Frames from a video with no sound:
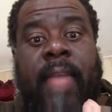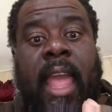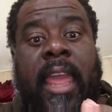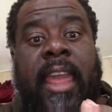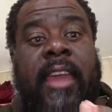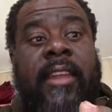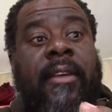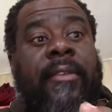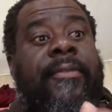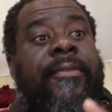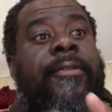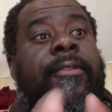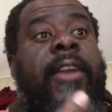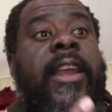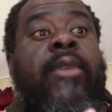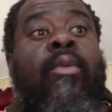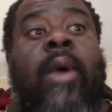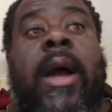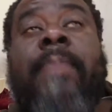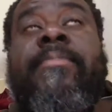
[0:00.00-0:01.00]
They get a
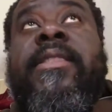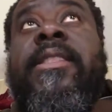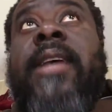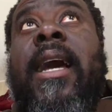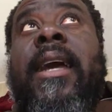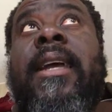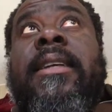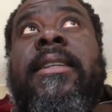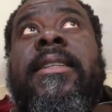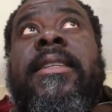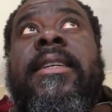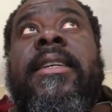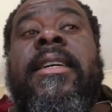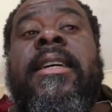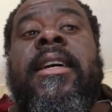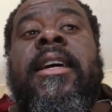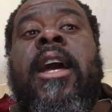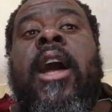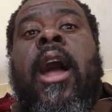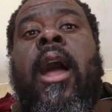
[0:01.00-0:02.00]
free website
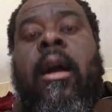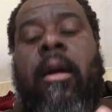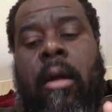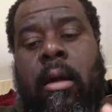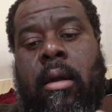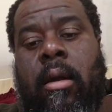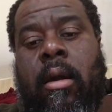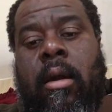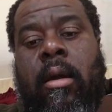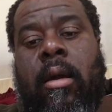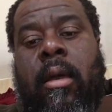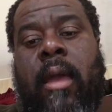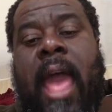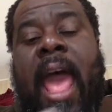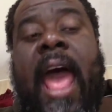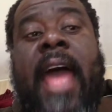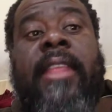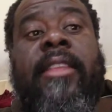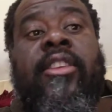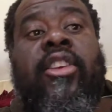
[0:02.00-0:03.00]

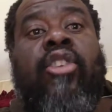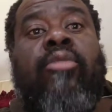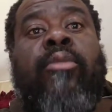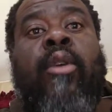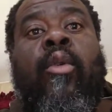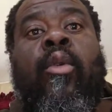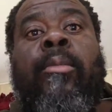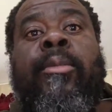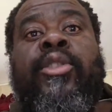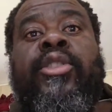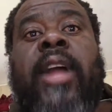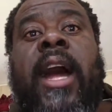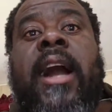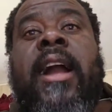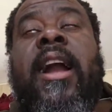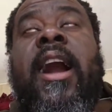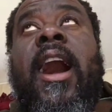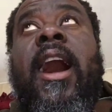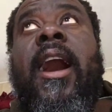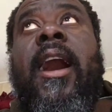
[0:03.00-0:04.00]
at
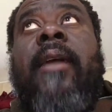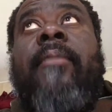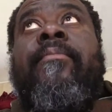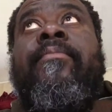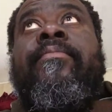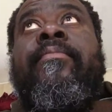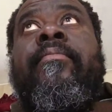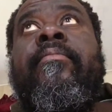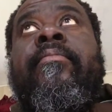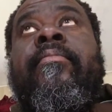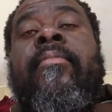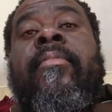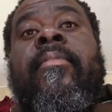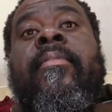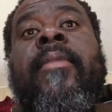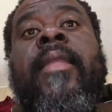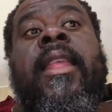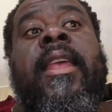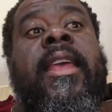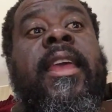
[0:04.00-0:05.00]
yomowomo.com.
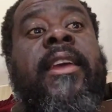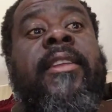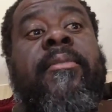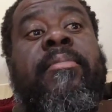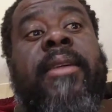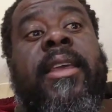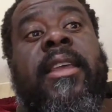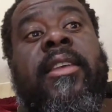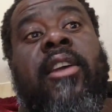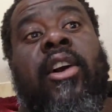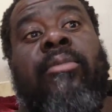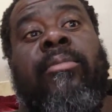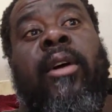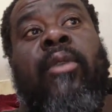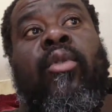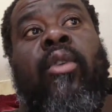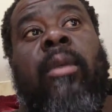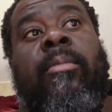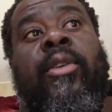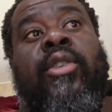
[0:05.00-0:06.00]
It'll be
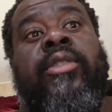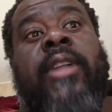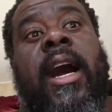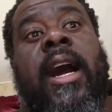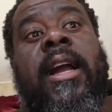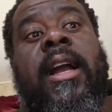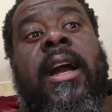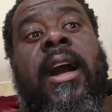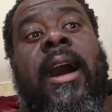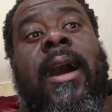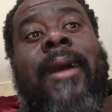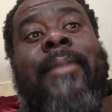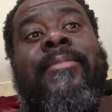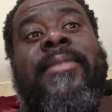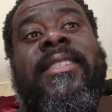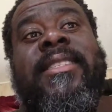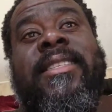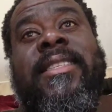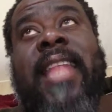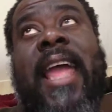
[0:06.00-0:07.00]

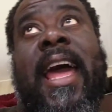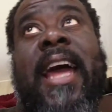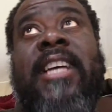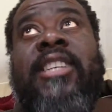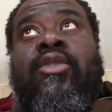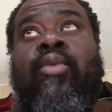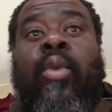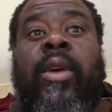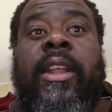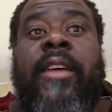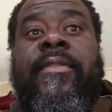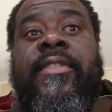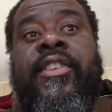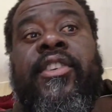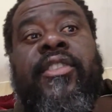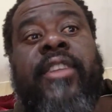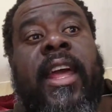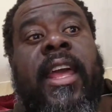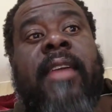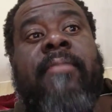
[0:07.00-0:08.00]
yomowomo.com slash whatever
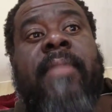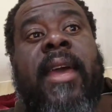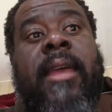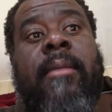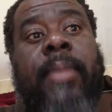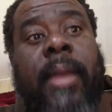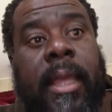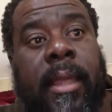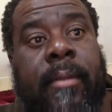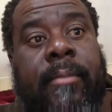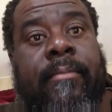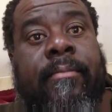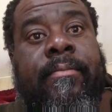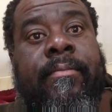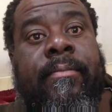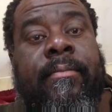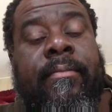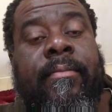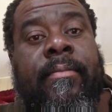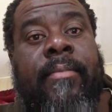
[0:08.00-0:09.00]
your name may be.
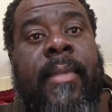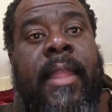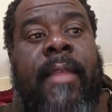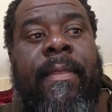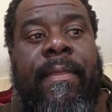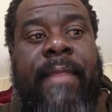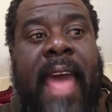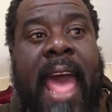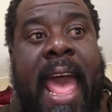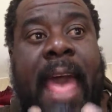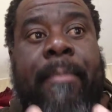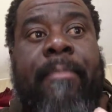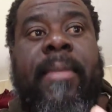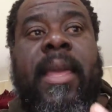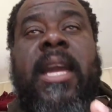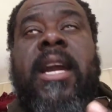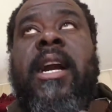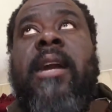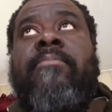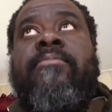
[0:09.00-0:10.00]
That
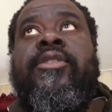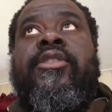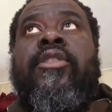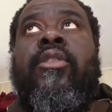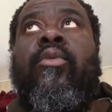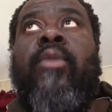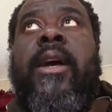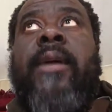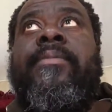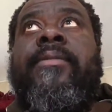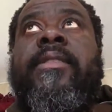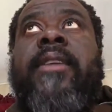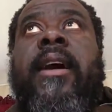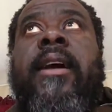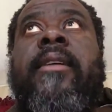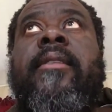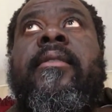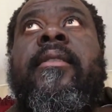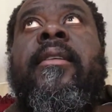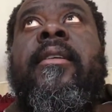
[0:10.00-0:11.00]
becomes your
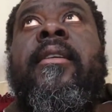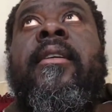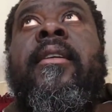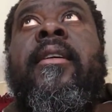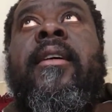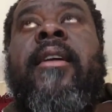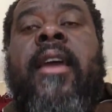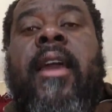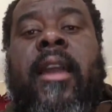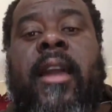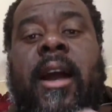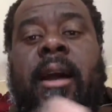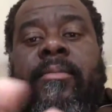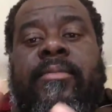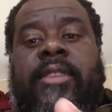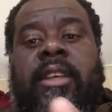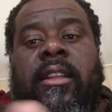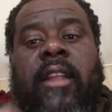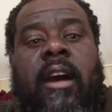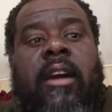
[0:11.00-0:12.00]
website. It
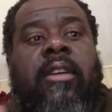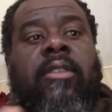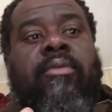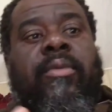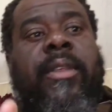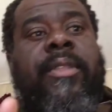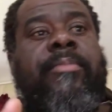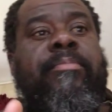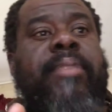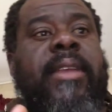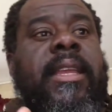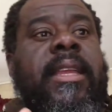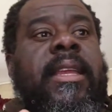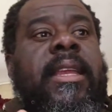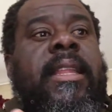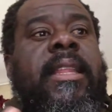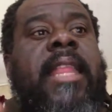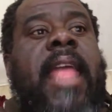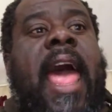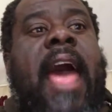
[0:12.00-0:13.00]
comes along with
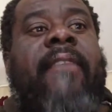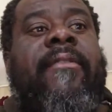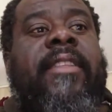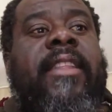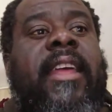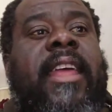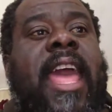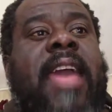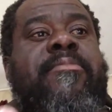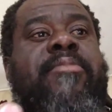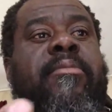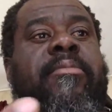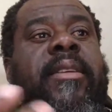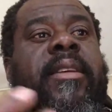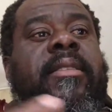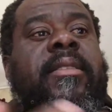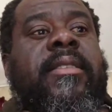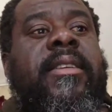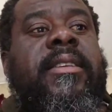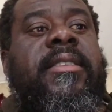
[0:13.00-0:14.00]
being having the
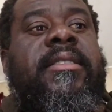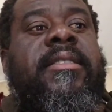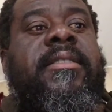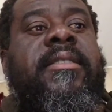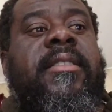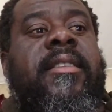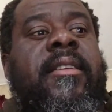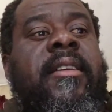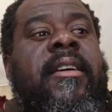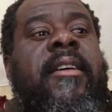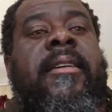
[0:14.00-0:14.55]
capabilities